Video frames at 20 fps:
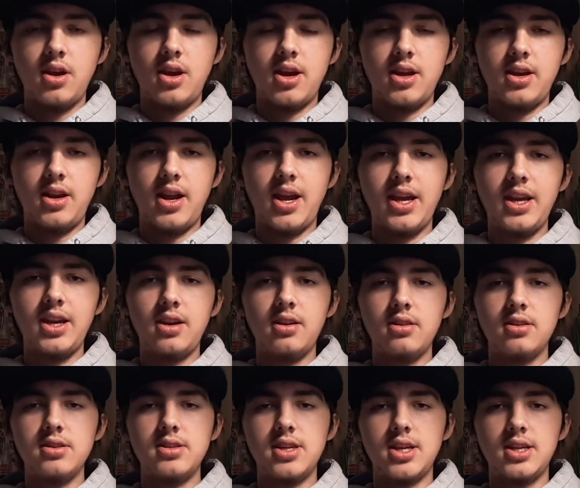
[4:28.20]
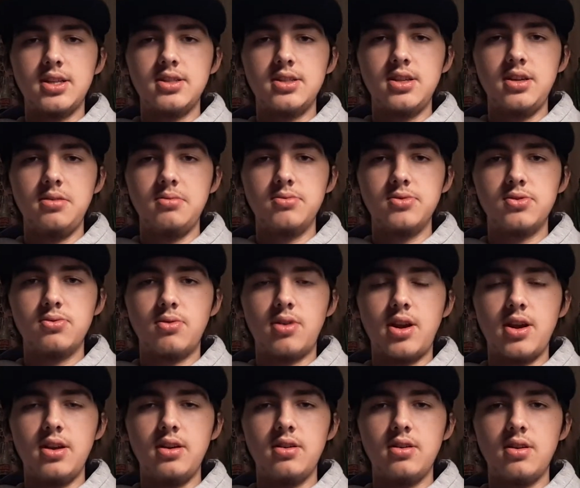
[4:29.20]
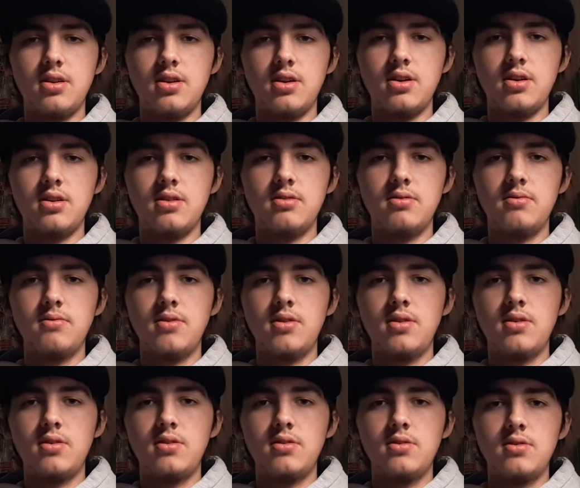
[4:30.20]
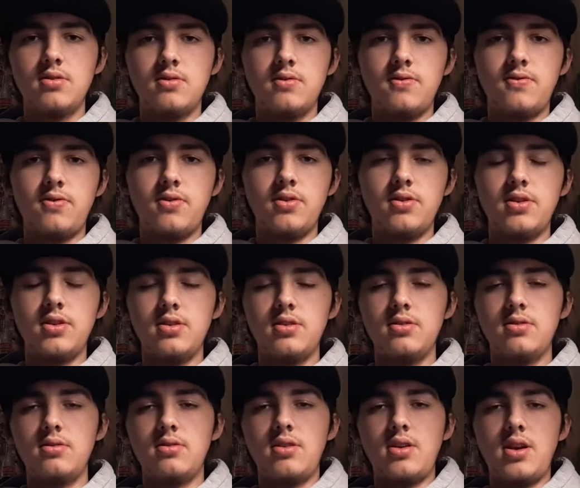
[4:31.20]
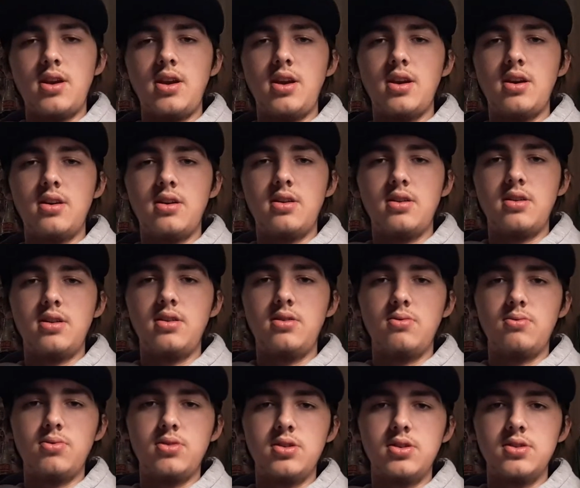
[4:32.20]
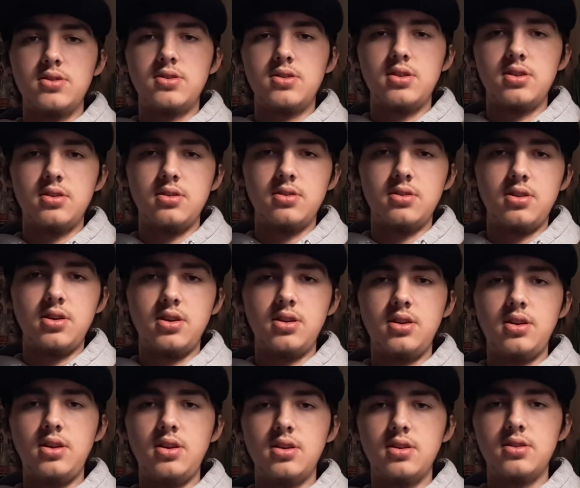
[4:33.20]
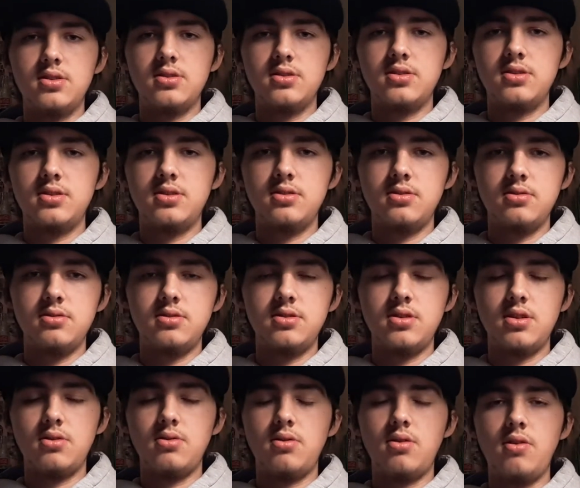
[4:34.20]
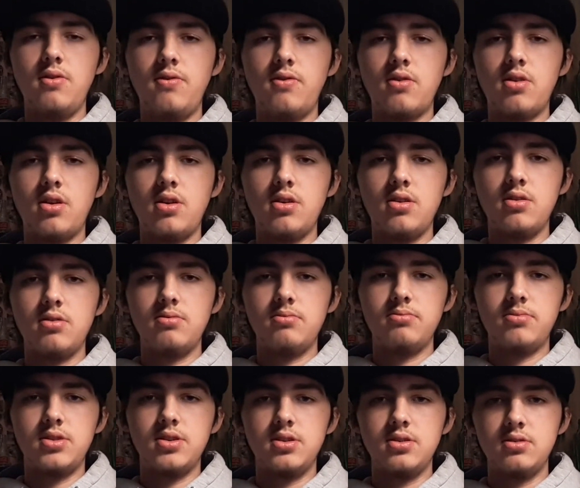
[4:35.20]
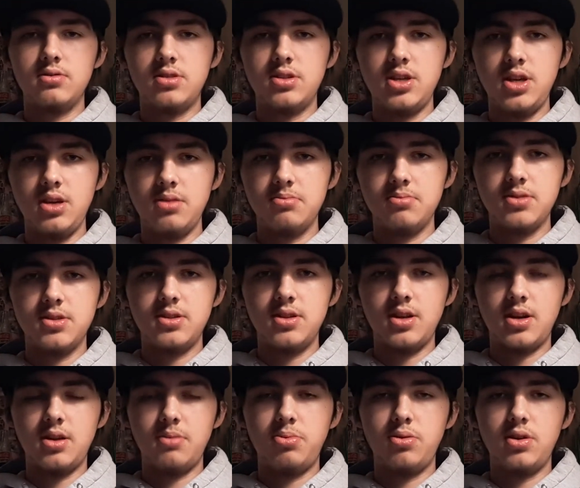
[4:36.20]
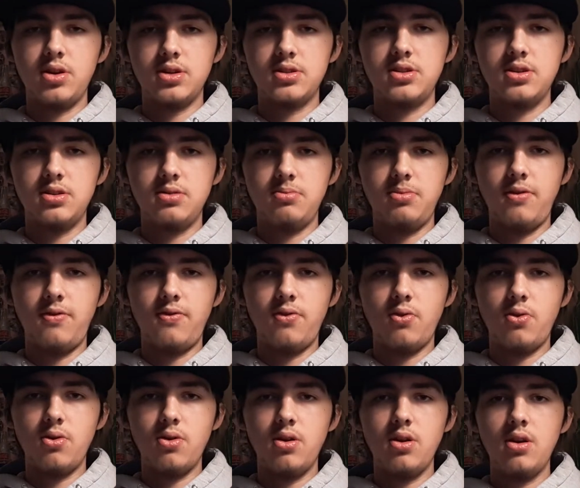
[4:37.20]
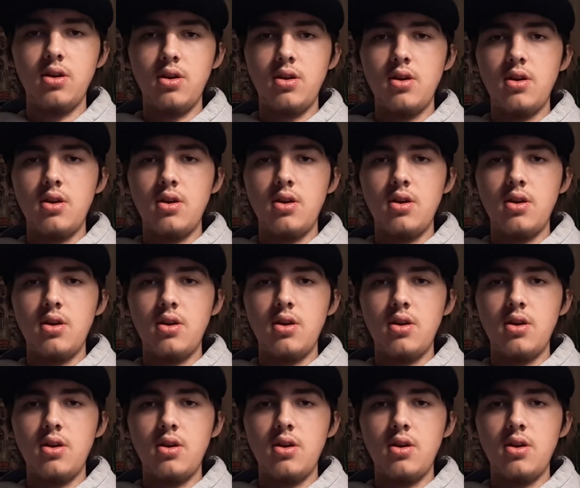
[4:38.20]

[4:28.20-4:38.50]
got 9 out of the 10 teams right. For the AL, it was the Indians. So overall, the teams that I predicted before